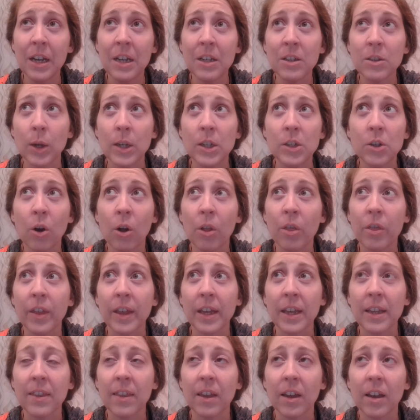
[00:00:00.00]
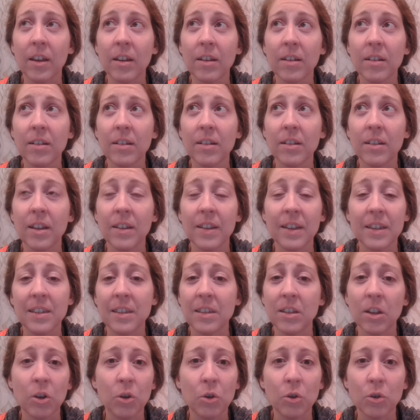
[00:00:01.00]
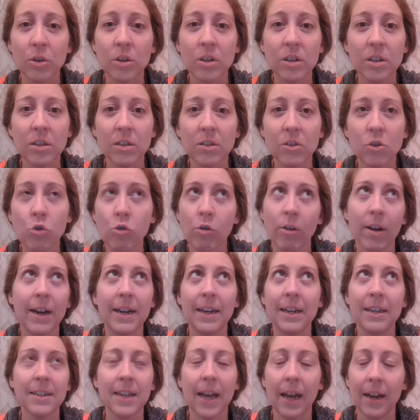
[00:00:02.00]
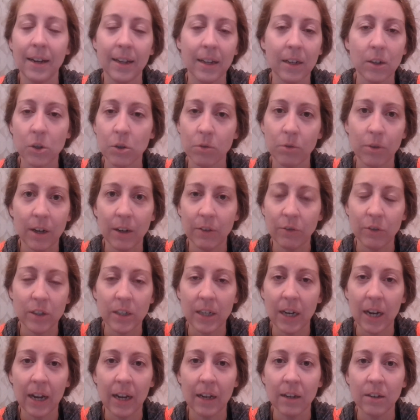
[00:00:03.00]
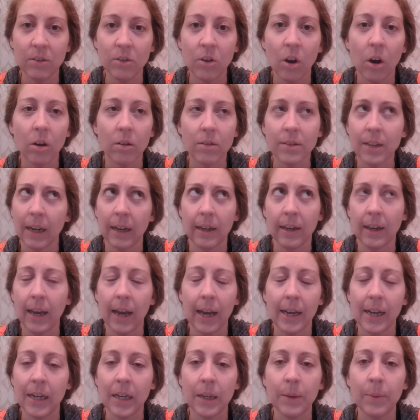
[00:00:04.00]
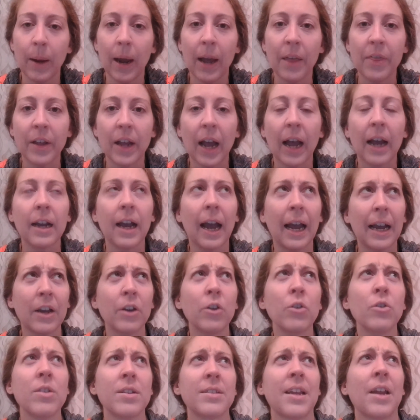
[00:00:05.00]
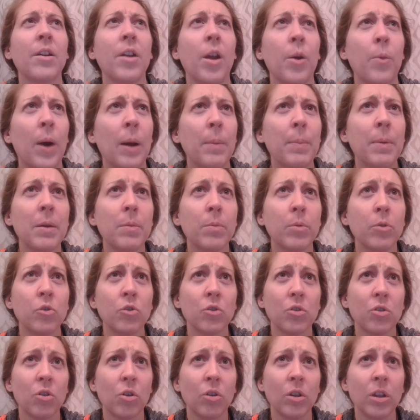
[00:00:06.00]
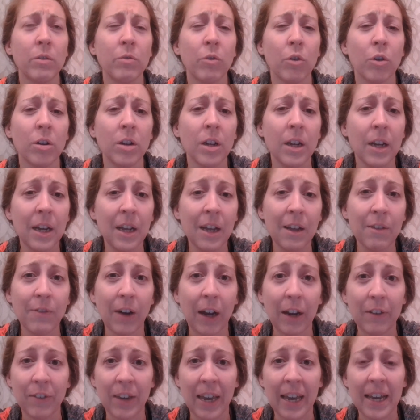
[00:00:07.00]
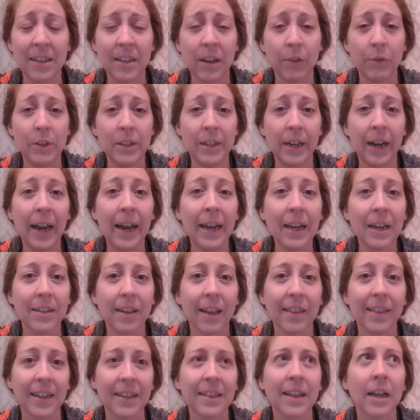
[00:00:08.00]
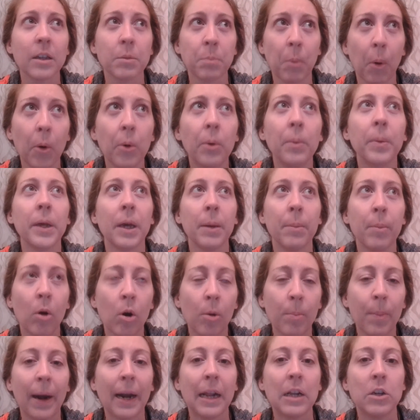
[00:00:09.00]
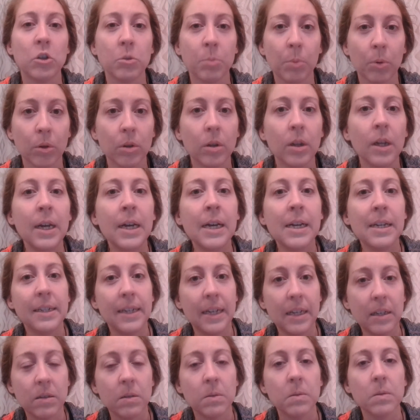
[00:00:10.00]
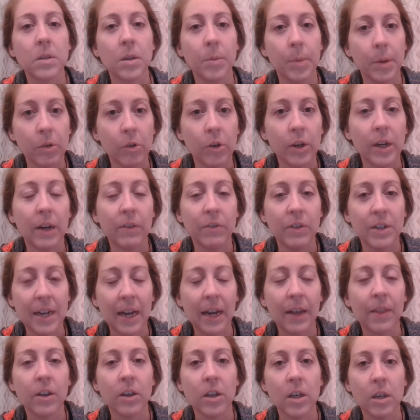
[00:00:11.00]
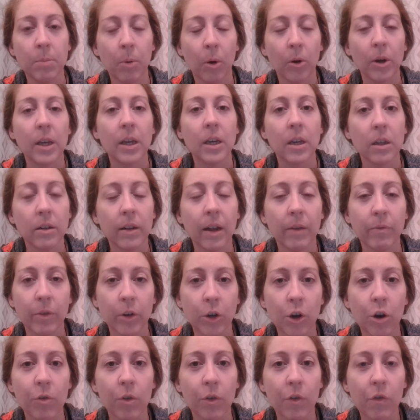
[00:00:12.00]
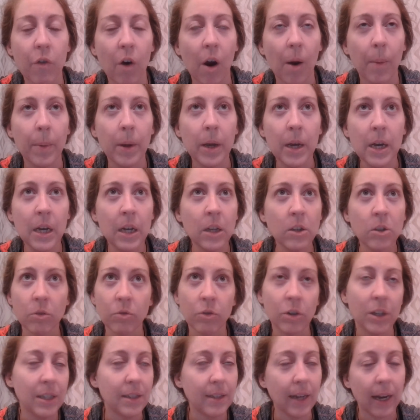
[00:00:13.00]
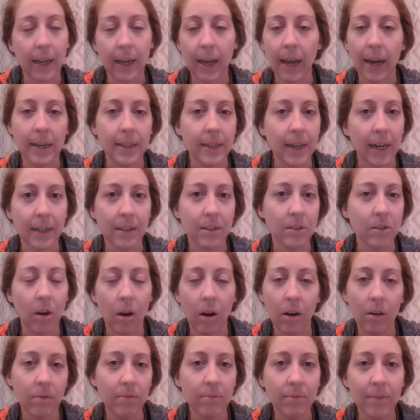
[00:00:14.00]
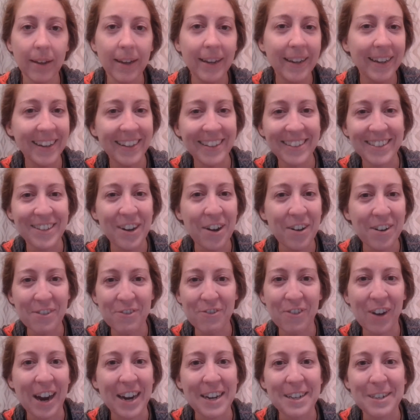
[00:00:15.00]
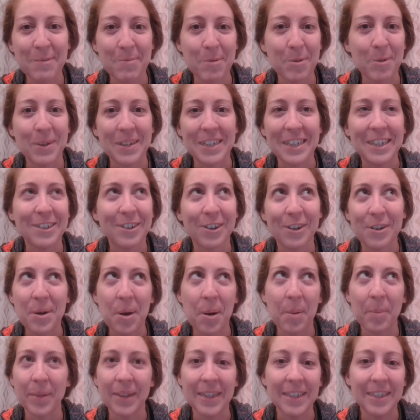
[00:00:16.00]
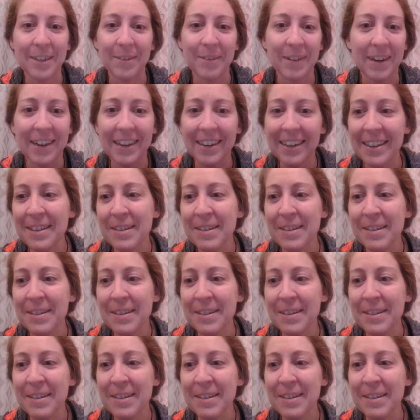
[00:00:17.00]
So I don't think that this is a good training technique to run every day, not 10k anyway. I think I can understand now why people just only run 5k's every day, because I think that's probably a more manageable distance to be running every day that your body can then recover from. So running 10k a day is not it's not advisable when you don't normally do it.